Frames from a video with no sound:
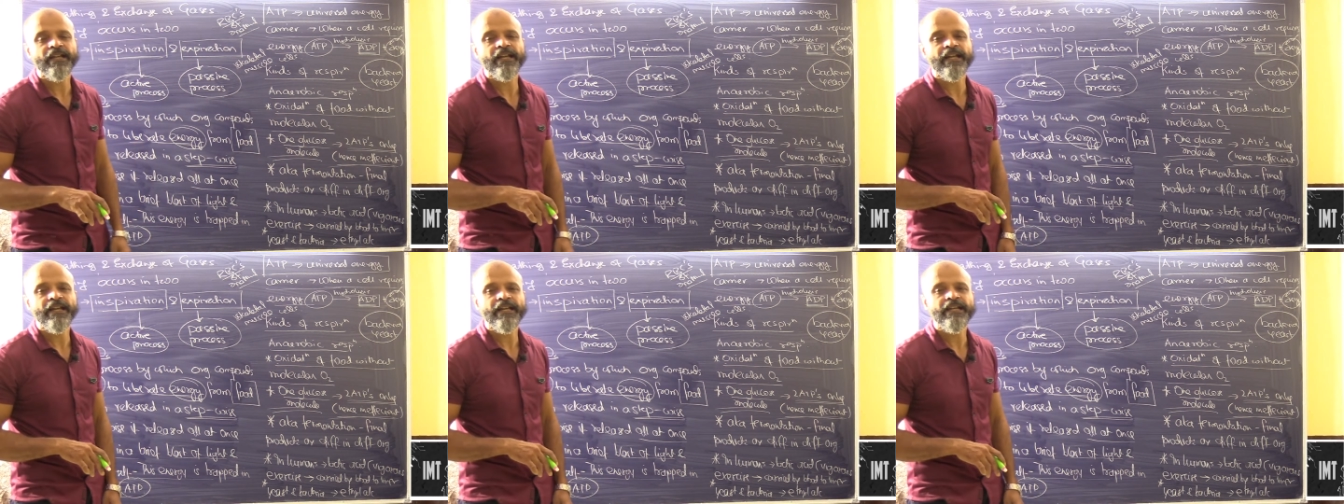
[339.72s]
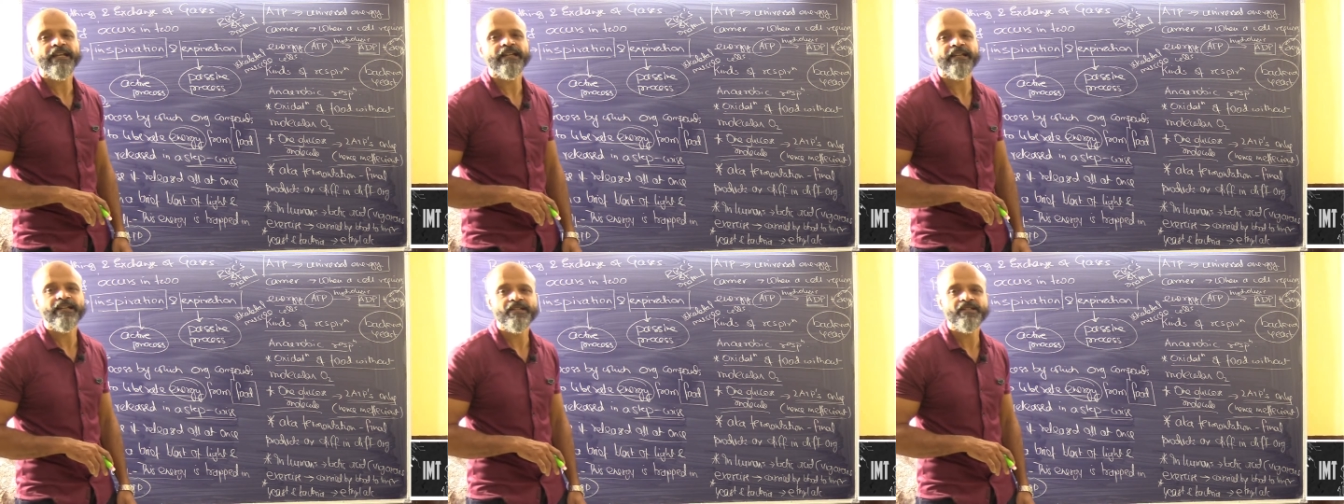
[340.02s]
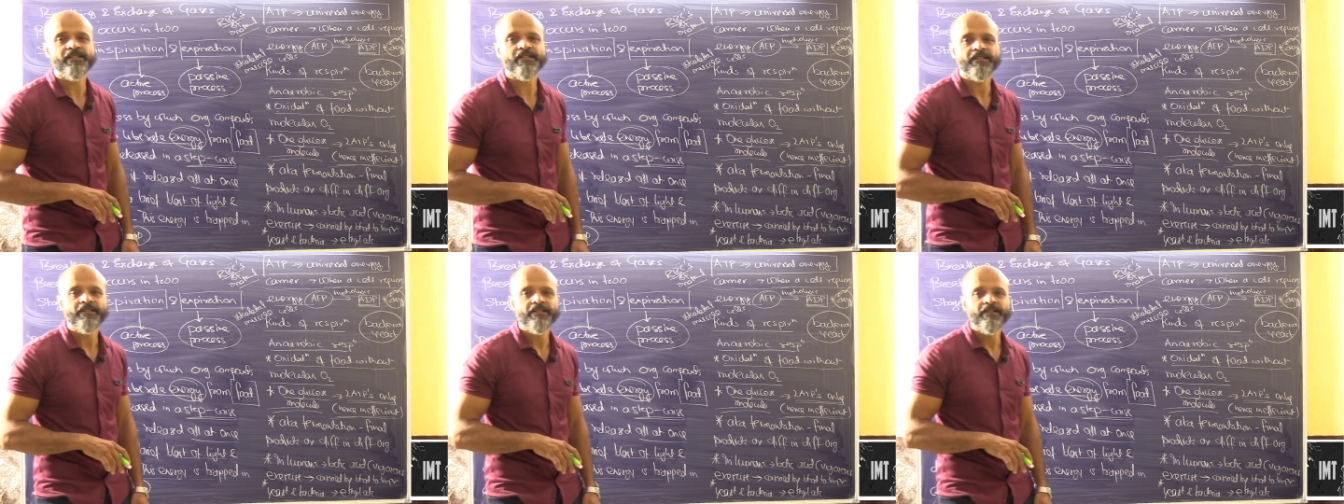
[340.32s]
any
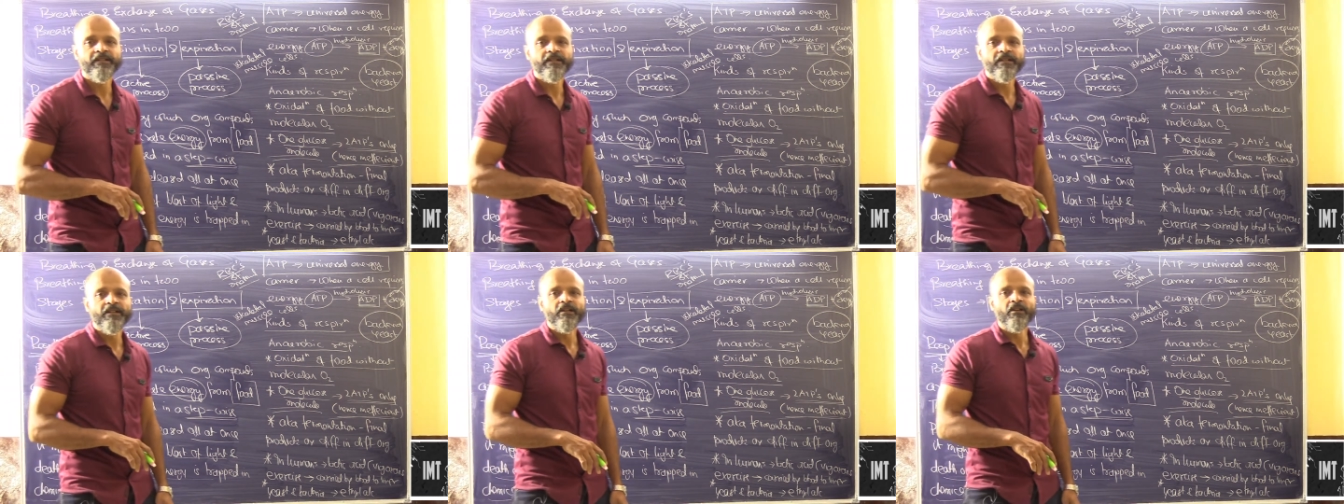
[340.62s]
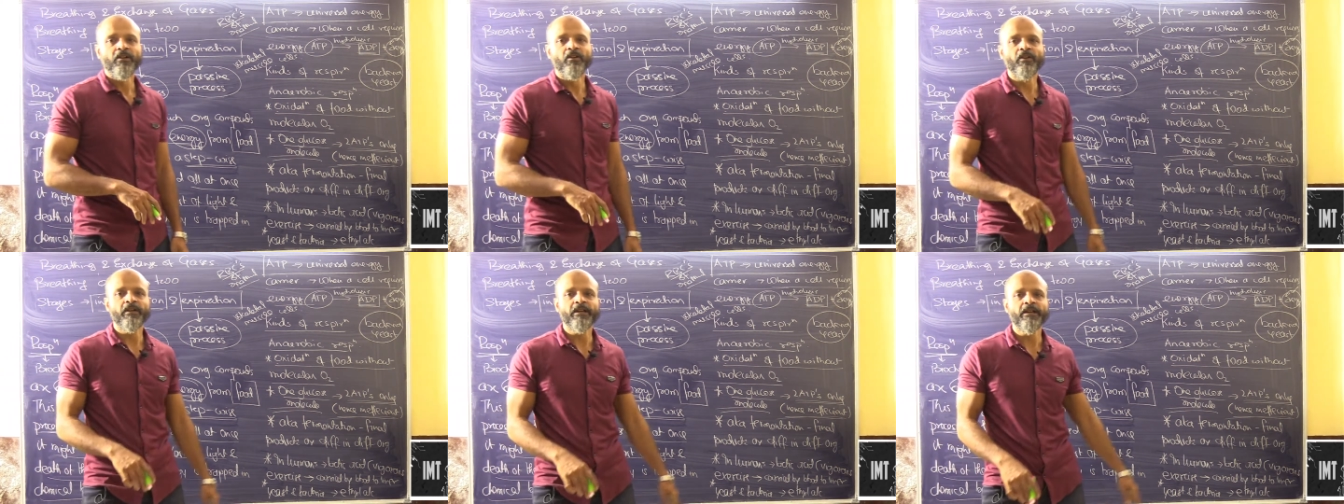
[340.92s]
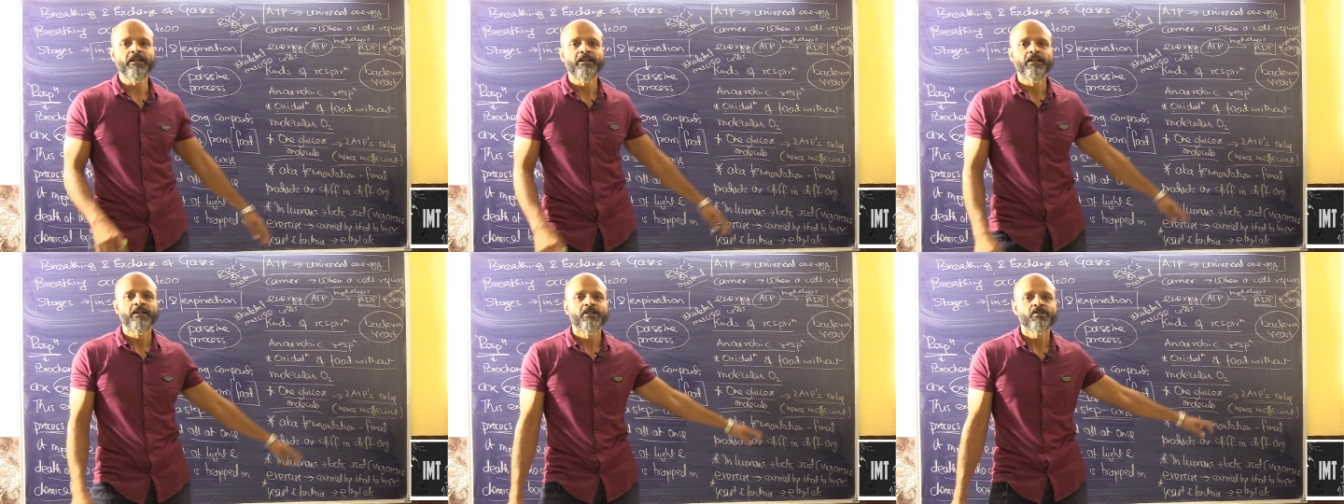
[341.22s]
energy.
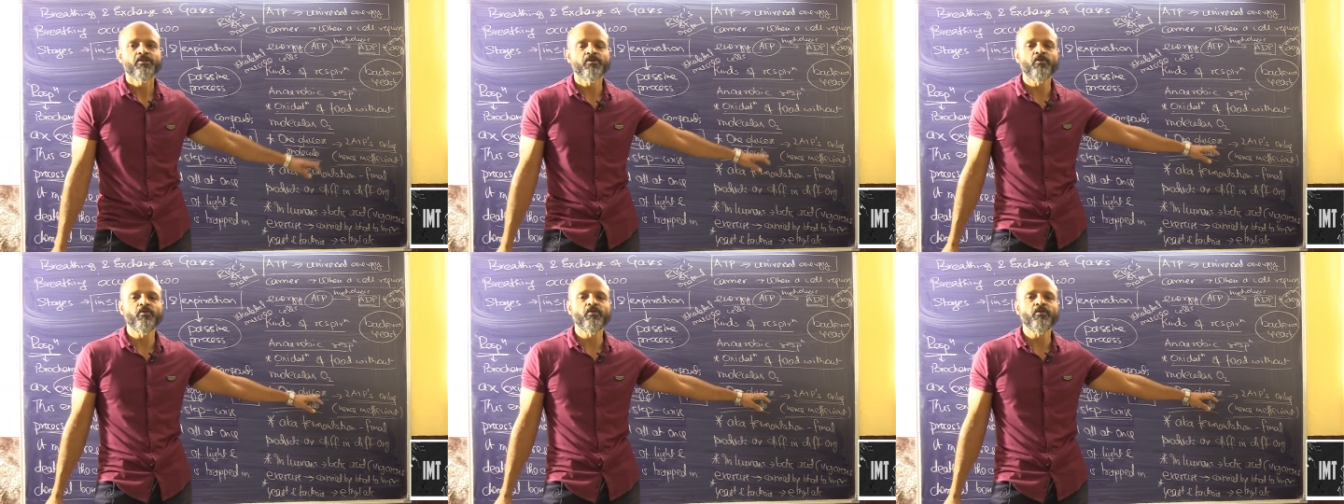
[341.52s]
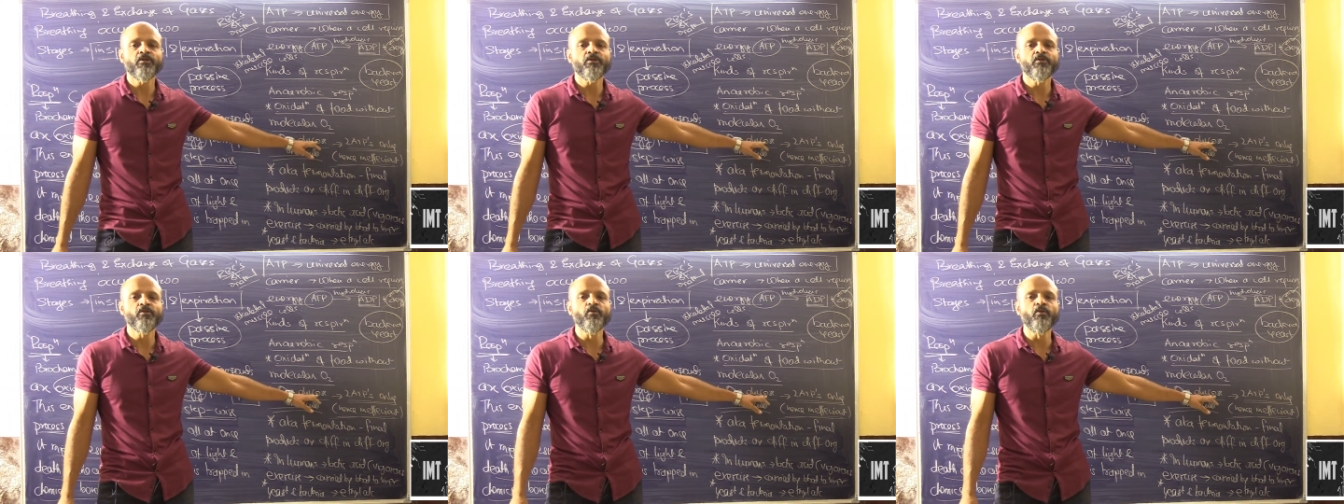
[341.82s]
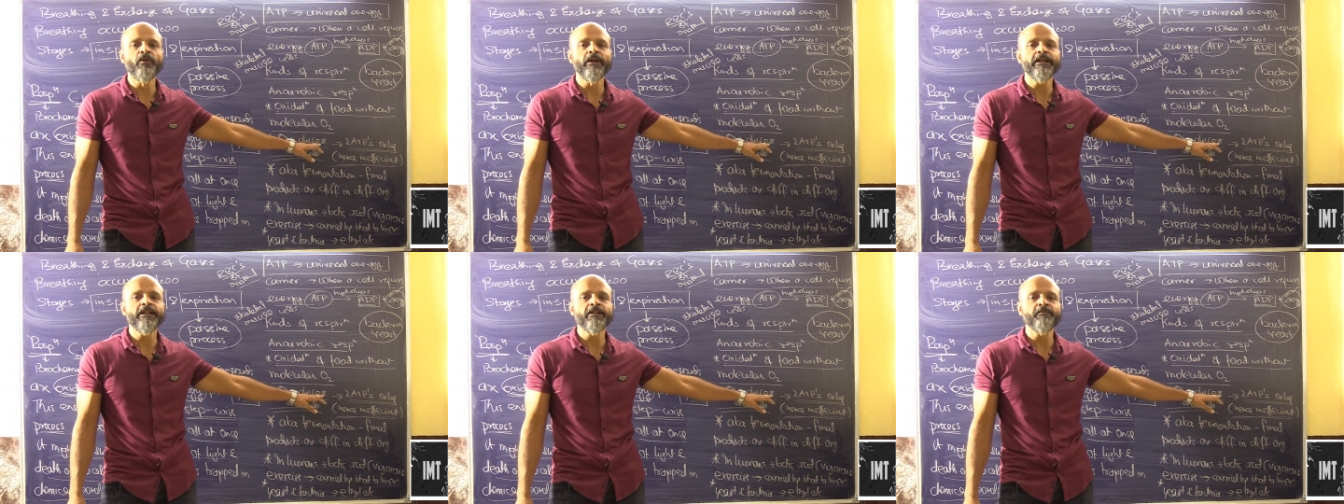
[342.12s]
Okay, so 2
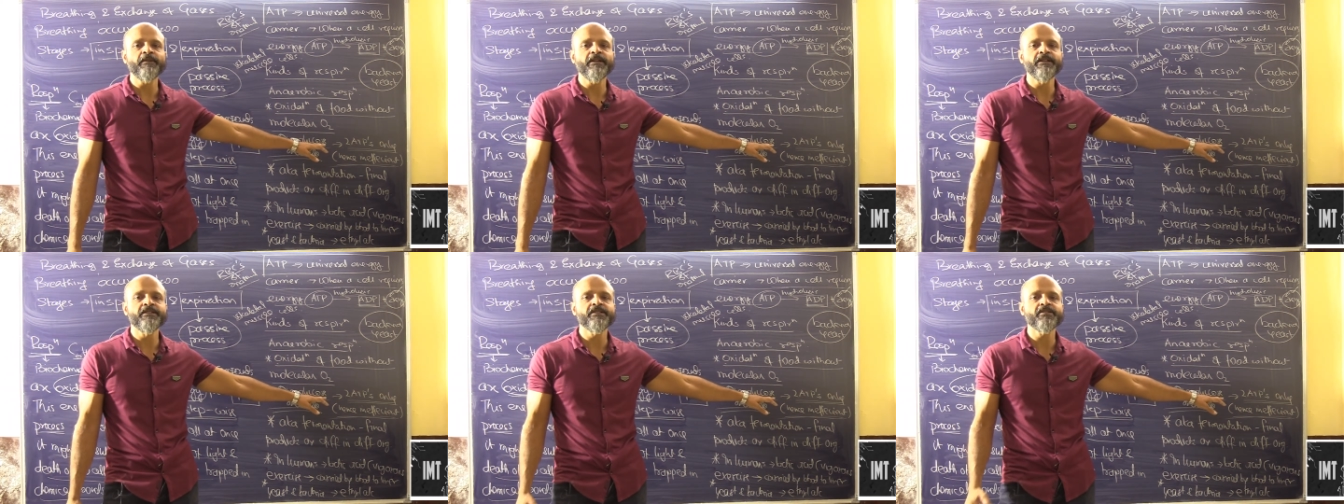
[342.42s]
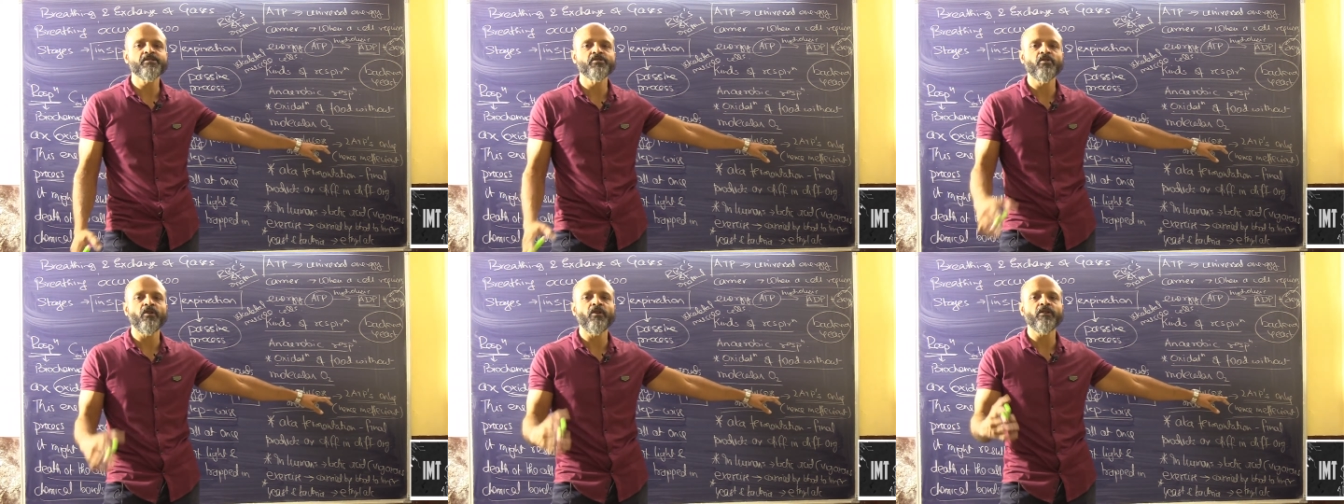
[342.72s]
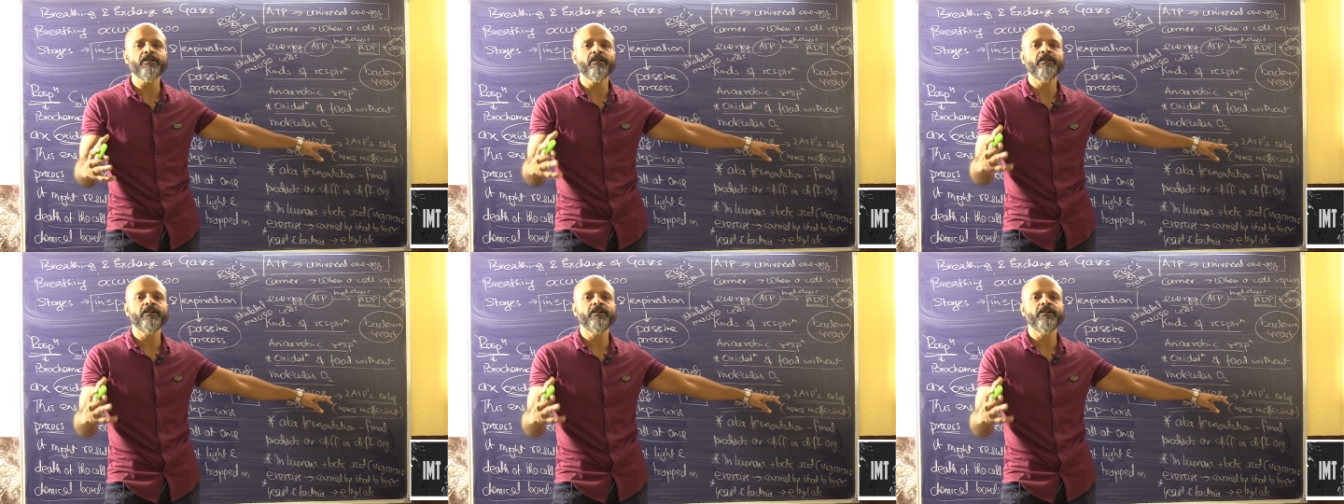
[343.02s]
ATPs is not